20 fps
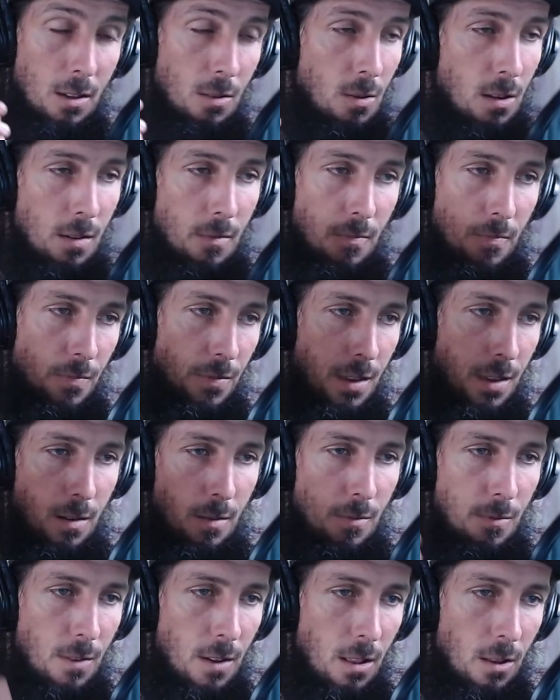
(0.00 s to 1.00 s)
You can, you know,
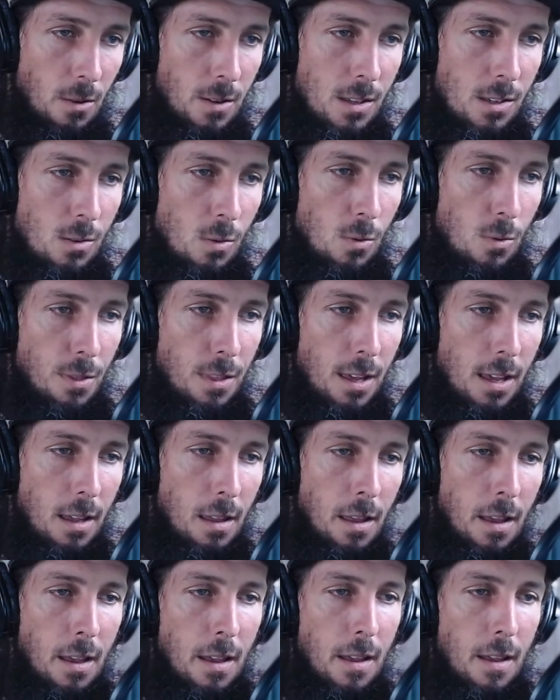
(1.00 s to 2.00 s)
follow his old thing.